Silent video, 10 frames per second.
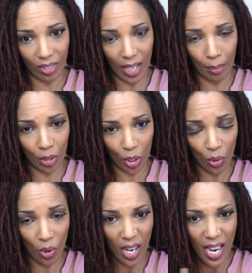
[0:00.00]
are not
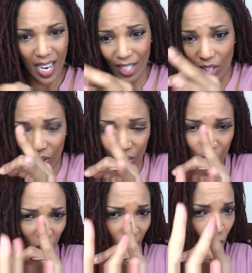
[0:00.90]
mature, it's going to
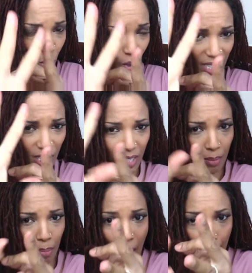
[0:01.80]
start stretching
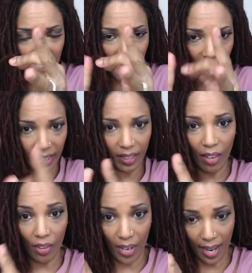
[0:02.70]
and popping out in
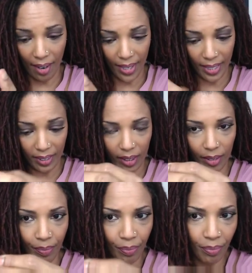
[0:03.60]
other areas.
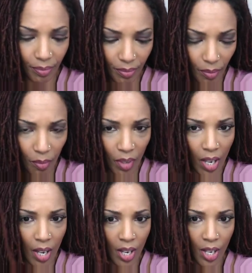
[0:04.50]

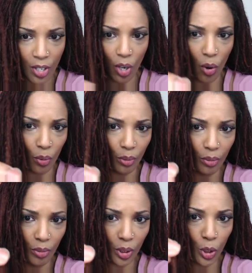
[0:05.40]
So
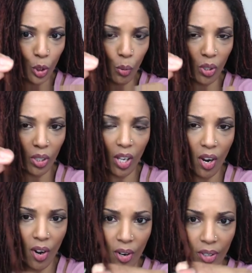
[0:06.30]
you will
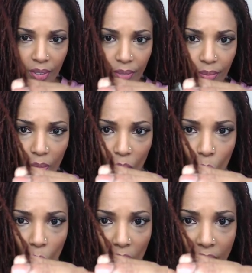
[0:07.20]
learn
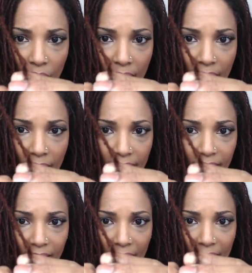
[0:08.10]
what your hair
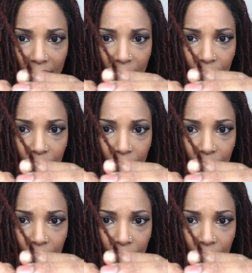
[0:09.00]
can take.